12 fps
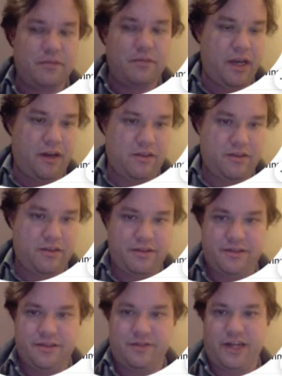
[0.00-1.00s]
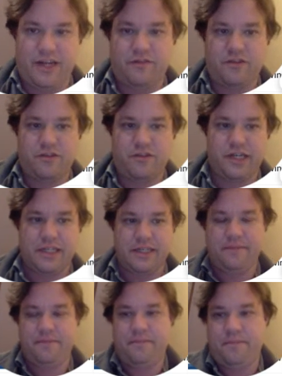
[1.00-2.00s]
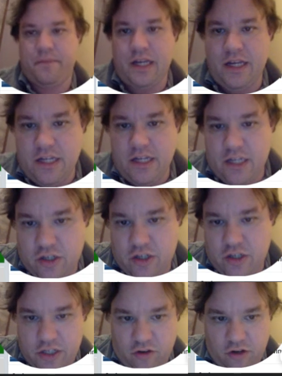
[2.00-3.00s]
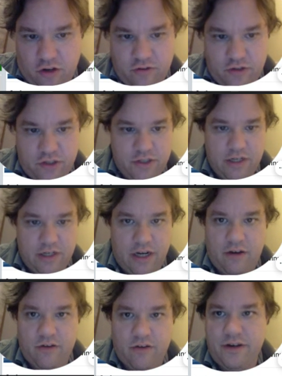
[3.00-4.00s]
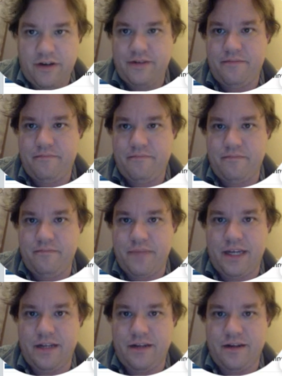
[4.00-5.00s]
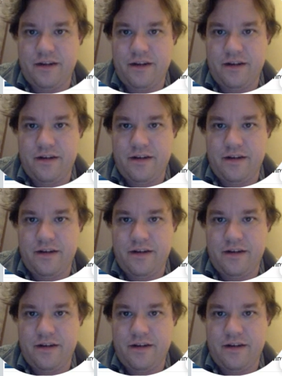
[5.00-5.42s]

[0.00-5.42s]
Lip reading: make all the rest of the tricks. So this concludes our beginner